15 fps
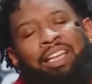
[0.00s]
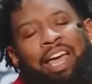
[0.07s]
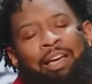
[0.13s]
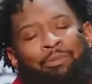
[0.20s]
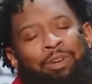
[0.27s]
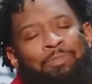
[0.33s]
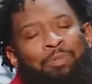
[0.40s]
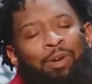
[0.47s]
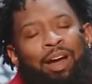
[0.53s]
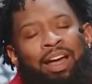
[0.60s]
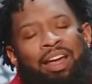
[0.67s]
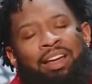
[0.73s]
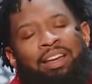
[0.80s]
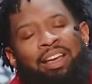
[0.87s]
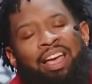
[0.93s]
name we pray.
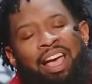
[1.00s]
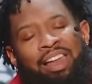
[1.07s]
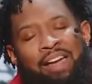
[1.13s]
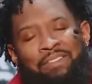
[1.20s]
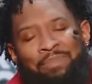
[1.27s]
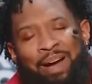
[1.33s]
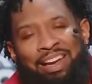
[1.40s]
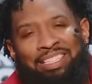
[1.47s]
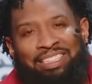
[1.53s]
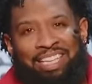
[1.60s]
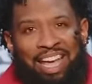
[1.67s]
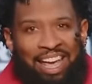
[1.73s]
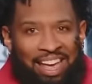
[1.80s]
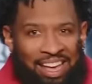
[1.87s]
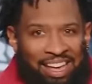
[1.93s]
And everybody
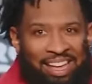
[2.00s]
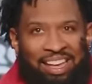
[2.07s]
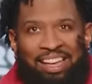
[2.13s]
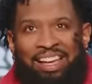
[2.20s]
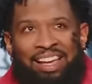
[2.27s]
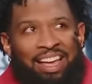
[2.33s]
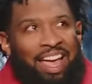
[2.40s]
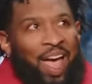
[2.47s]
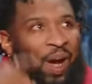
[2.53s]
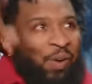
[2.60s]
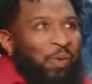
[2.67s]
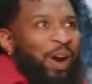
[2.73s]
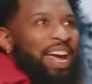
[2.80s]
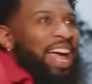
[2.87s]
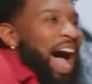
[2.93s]
said,
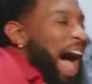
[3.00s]
We